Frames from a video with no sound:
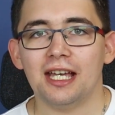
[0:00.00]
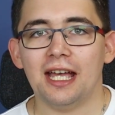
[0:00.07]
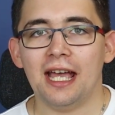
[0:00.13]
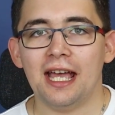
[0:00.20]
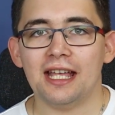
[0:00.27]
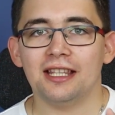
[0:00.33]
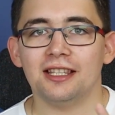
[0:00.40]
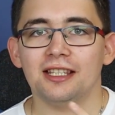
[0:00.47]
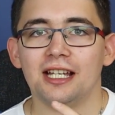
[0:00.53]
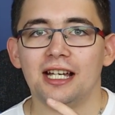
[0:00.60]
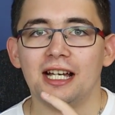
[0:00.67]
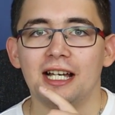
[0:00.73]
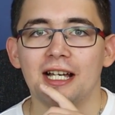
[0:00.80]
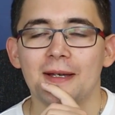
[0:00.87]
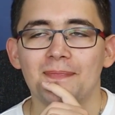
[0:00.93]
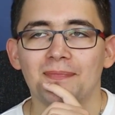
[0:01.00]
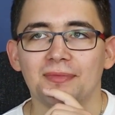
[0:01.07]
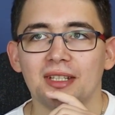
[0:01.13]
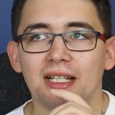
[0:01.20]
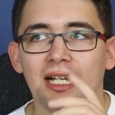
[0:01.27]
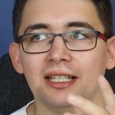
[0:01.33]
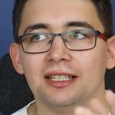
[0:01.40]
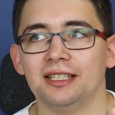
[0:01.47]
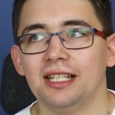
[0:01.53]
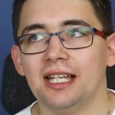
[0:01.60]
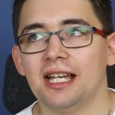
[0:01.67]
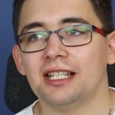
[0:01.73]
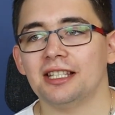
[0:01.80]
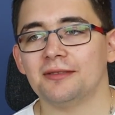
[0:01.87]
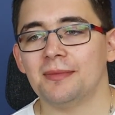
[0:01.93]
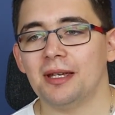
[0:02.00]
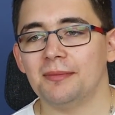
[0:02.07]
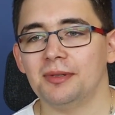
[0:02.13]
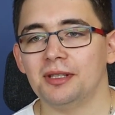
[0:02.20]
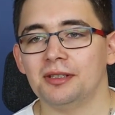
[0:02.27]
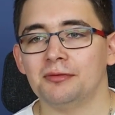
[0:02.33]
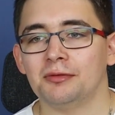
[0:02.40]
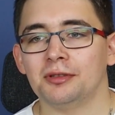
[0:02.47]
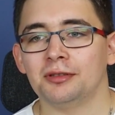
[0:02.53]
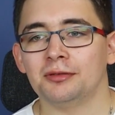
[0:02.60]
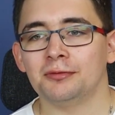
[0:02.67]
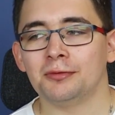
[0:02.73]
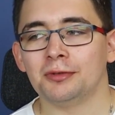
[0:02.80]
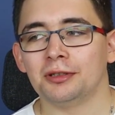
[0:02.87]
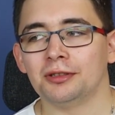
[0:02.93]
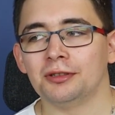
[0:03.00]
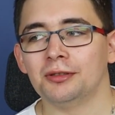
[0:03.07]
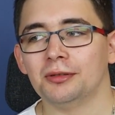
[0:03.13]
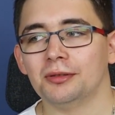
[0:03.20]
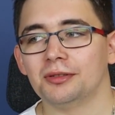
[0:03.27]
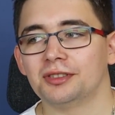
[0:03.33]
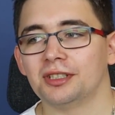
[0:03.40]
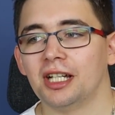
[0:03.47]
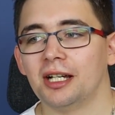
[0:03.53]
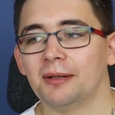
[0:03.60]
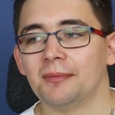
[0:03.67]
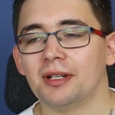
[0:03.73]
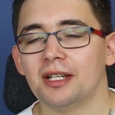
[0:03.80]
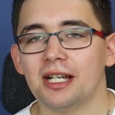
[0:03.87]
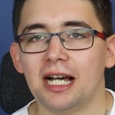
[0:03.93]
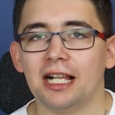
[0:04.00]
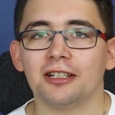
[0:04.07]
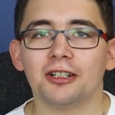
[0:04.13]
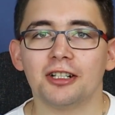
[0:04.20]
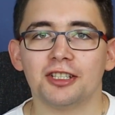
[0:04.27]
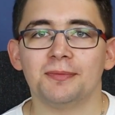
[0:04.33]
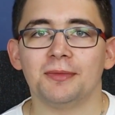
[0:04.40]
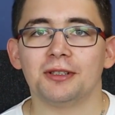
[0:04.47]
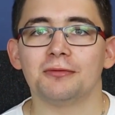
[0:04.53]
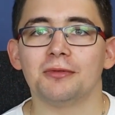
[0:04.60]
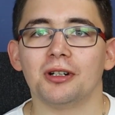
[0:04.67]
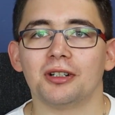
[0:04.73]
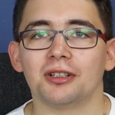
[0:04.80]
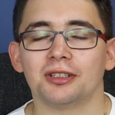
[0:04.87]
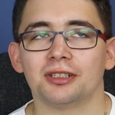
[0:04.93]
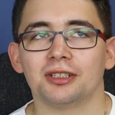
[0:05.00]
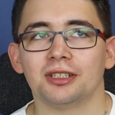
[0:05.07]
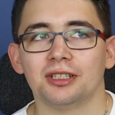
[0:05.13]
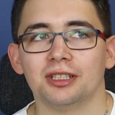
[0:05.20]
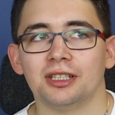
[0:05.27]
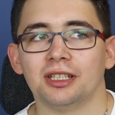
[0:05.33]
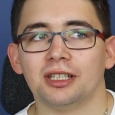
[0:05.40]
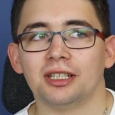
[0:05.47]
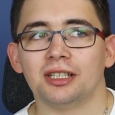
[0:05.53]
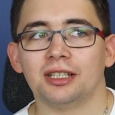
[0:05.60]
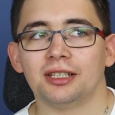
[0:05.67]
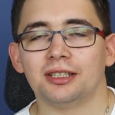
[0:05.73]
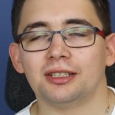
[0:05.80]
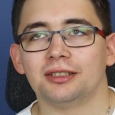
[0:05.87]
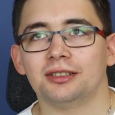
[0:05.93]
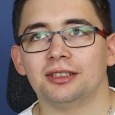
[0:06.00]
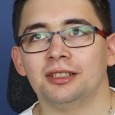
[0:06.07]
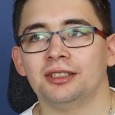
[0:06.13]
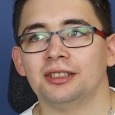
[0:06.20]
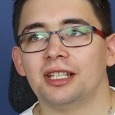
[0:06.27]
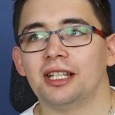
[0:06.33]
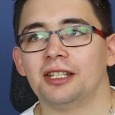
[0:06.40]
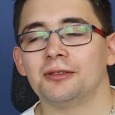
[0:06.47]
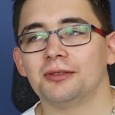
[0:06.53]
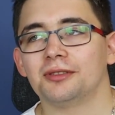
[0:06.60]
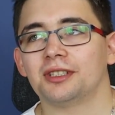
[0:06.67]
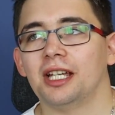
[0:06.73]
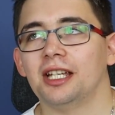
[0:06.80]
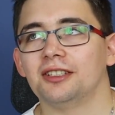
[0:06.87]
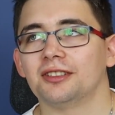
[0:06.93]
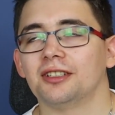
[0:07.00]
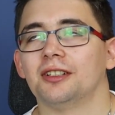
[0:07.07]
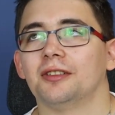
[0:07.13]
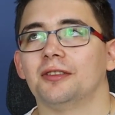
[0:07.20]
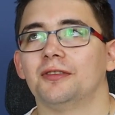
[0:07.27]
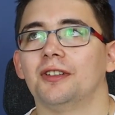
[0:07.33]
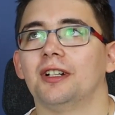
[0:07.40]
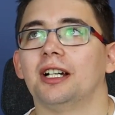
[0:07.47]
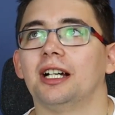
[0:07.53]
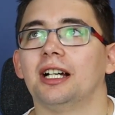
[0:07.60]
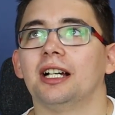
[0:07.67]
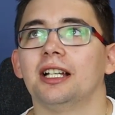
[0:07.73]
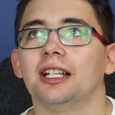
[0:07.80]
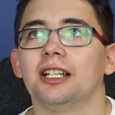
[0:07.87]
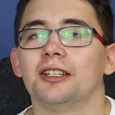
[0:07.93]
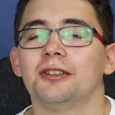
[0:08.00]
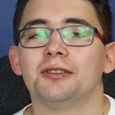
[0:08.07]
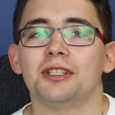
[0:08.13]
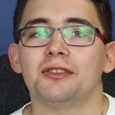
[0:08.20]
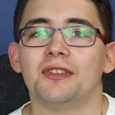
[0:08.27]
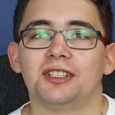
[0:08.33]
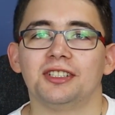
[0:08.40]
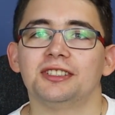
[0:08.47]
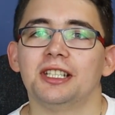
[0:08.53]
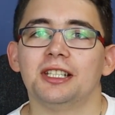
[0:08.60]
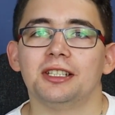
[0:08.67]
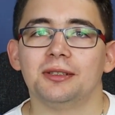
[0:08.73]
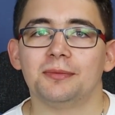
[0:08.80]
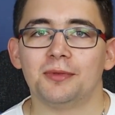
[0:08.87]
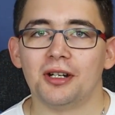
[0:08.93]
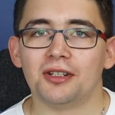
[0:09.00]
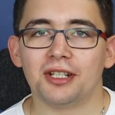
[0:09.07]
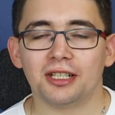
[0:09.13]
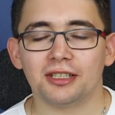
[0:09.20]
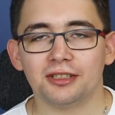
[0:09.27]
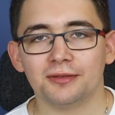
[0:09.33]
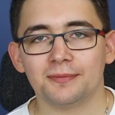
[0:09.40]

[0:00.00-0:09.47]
and at the end maybe we will do some algorithmic work in the use case of university project.